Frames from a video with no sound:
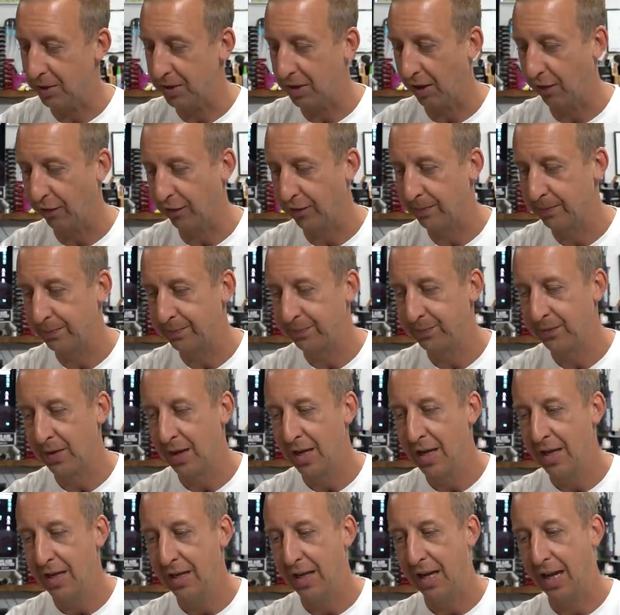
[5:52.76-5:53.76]
stuff.
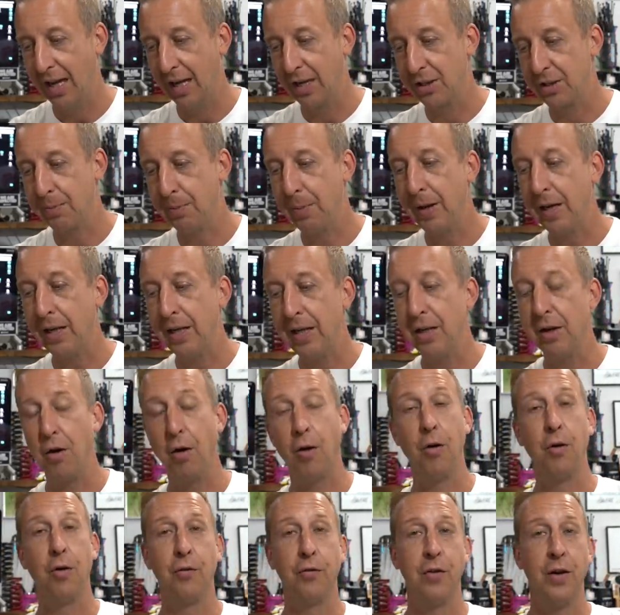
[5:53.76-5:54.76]
And speaking
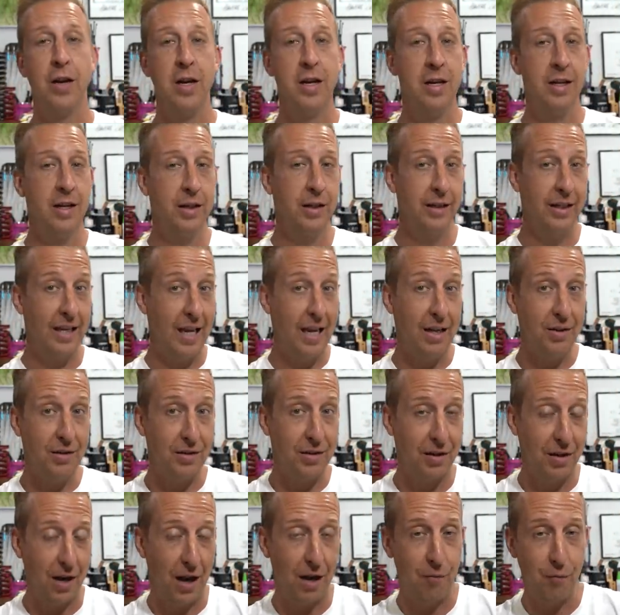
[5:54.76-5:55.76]
of
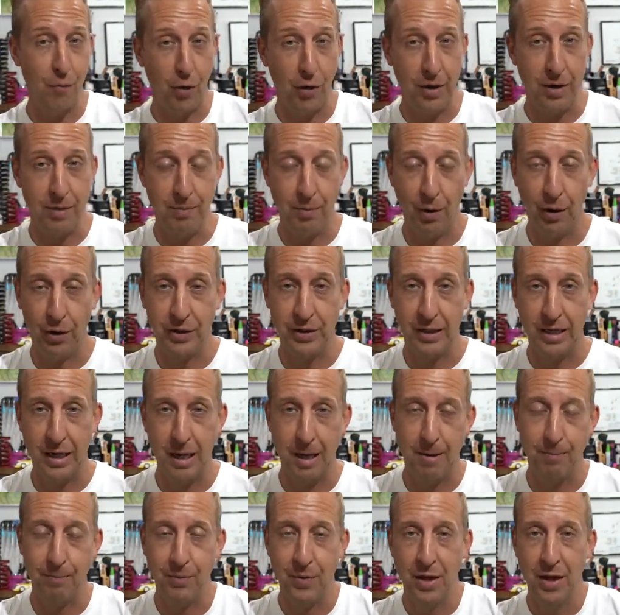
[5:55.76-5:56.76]
kids and riding bikes and
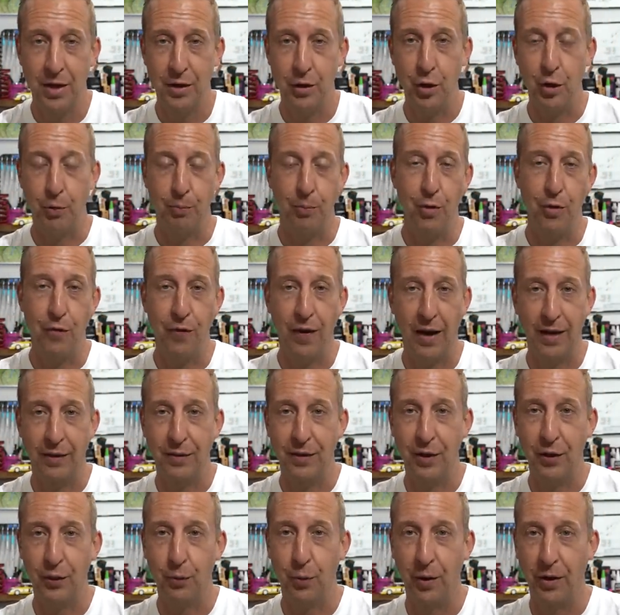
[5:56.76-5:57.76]
that, Nukeproof had
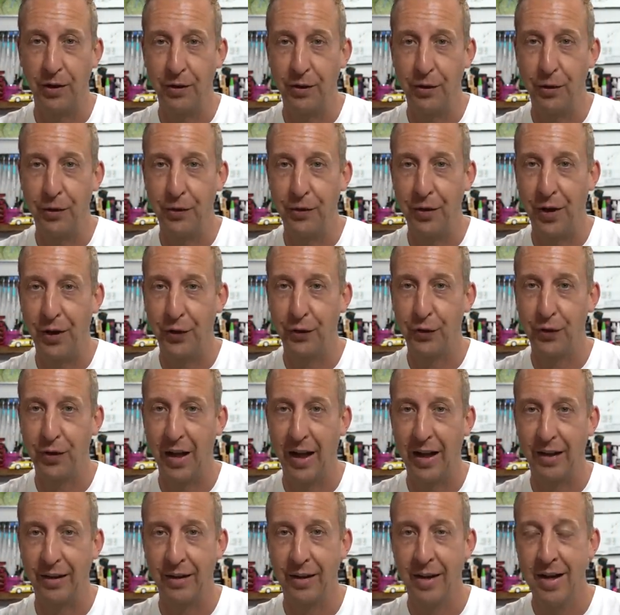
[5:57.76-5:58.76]
this one on their
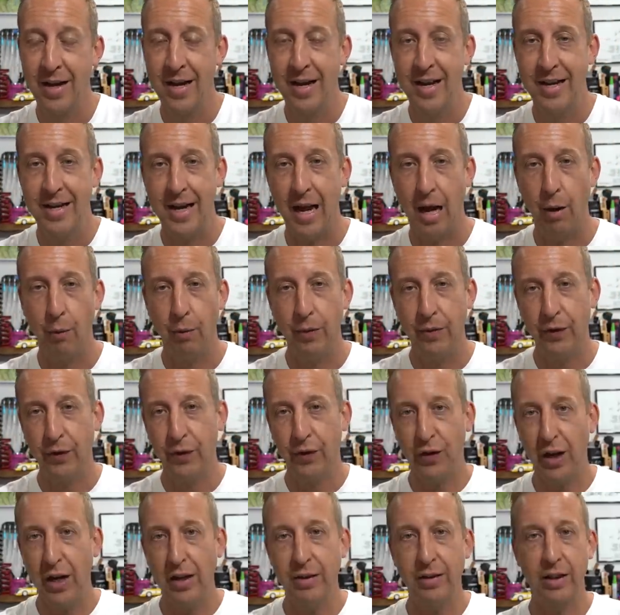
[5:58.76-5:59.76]
stand. Now, we've
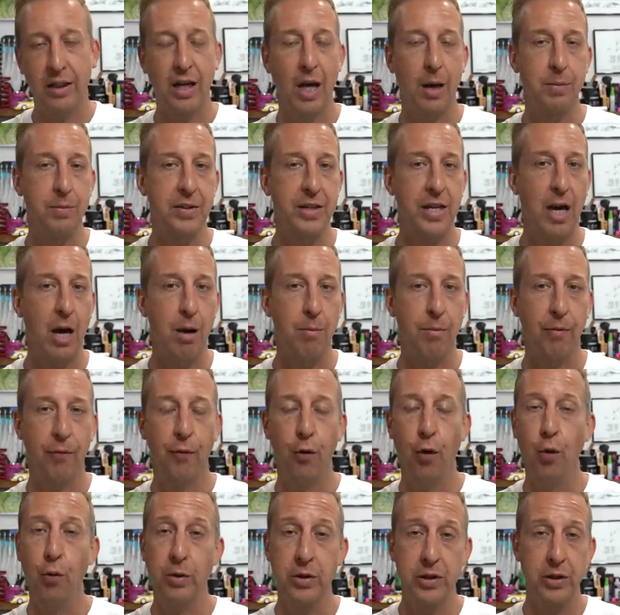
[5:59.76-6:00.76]
seen the Cub Scout
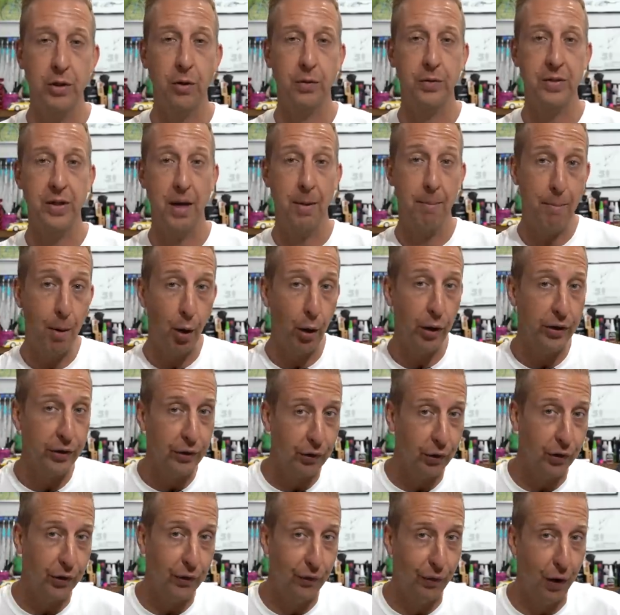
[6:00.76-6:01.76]
before, which is obviously a
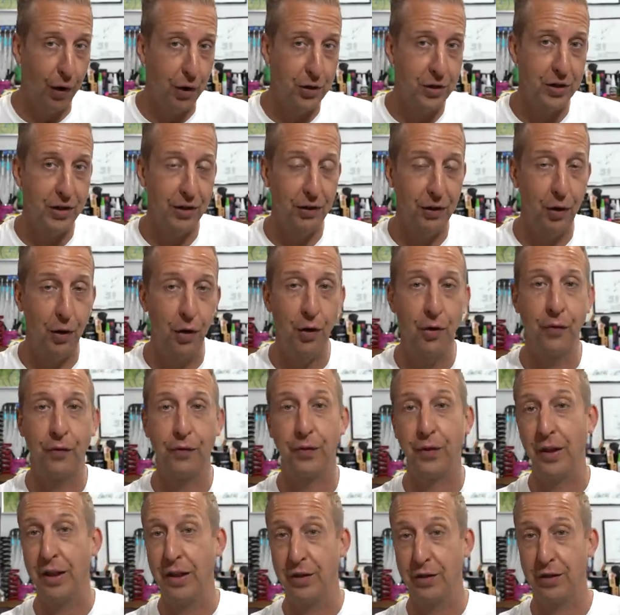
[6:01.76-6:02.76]
pint-sized version
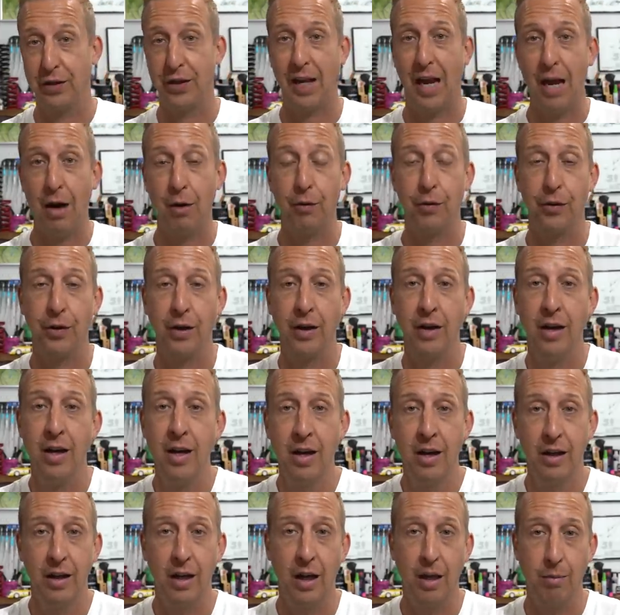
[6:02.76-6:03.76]
of the Scout that
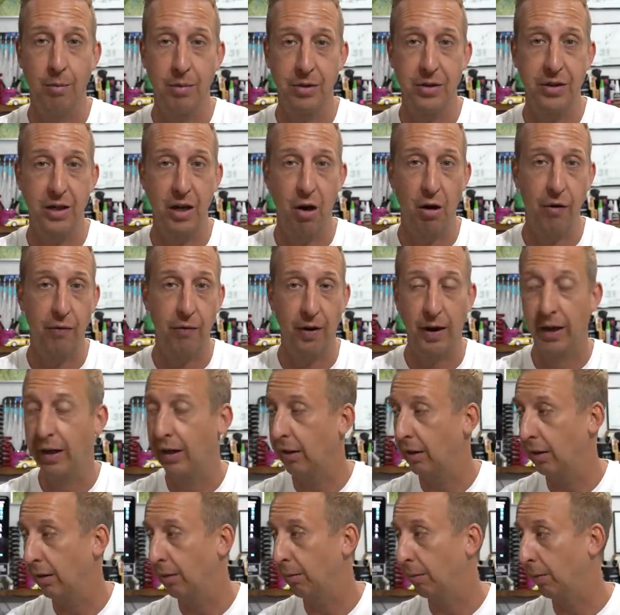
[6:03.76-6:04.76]
myself,
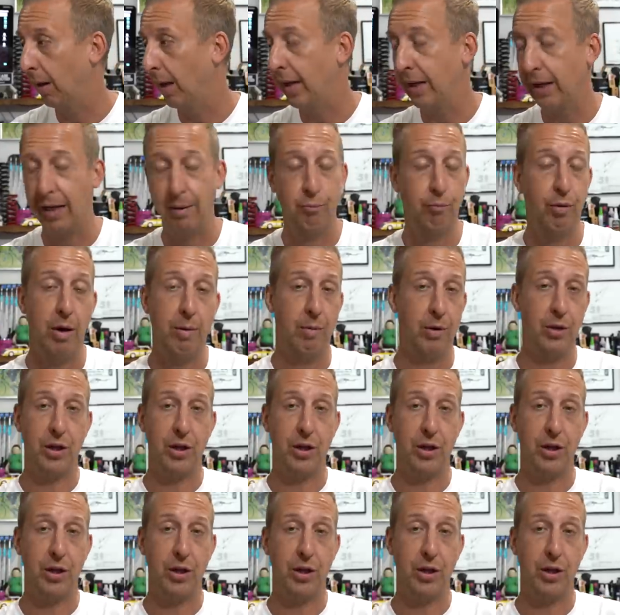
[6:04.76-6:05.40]
Anna, Blake, pretty